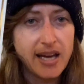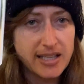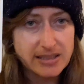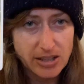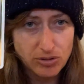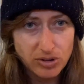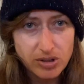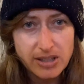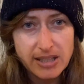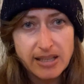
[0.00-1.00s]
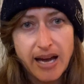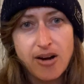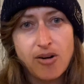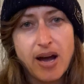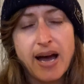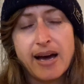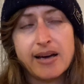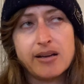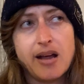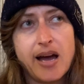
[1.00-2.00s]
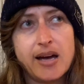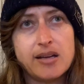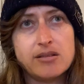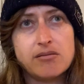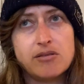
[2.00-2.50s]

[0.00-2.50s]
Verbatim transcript: It's like looking out at at